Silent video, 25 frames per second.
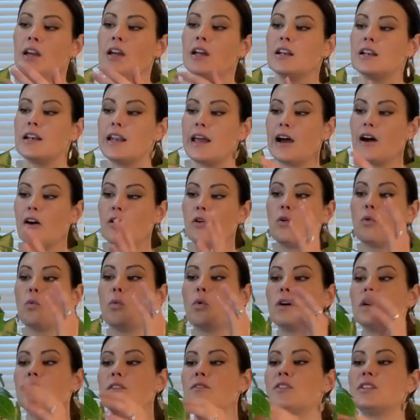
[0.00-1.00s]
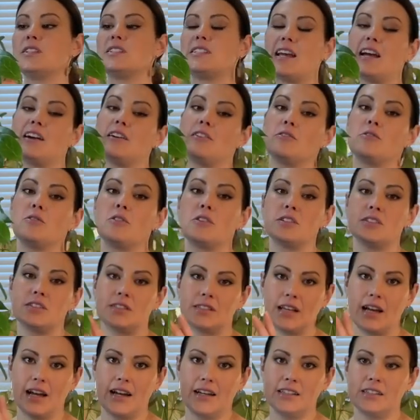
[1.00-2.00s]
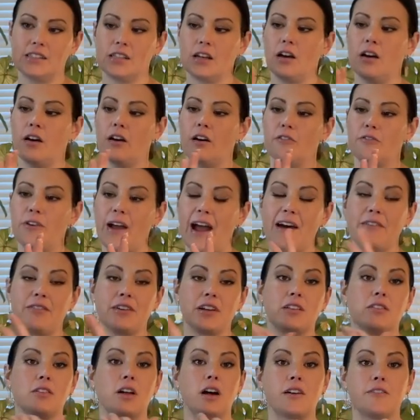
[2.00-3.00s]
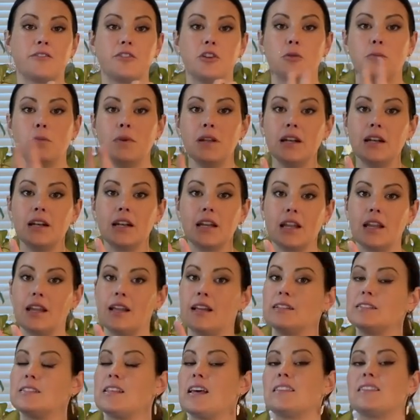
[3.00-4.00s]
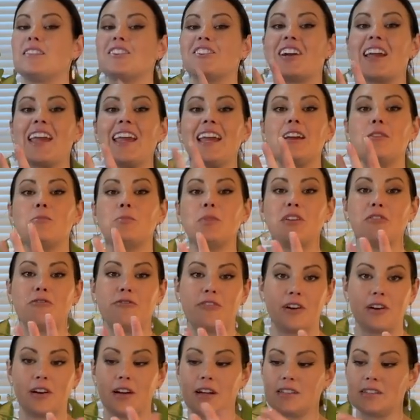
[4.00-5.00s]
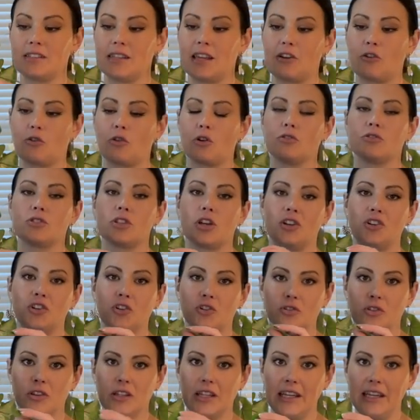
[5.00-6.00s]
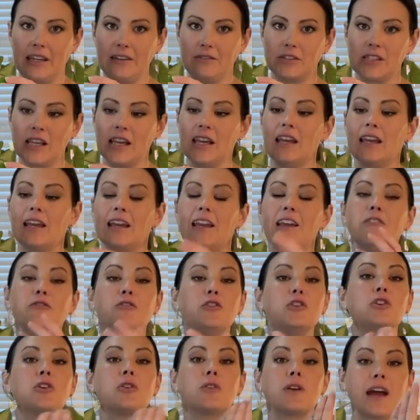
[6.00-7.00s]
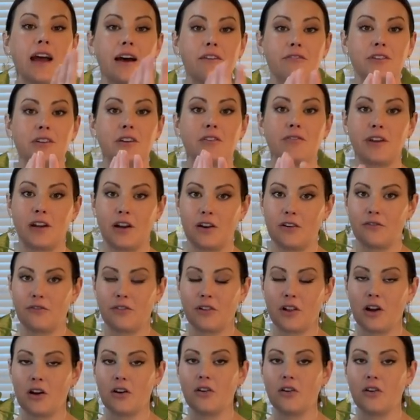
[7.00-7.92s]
Now, one of the downsides of having a lot of humidity is that there can be fungus that grows on your leaves if you don't have enough airflow.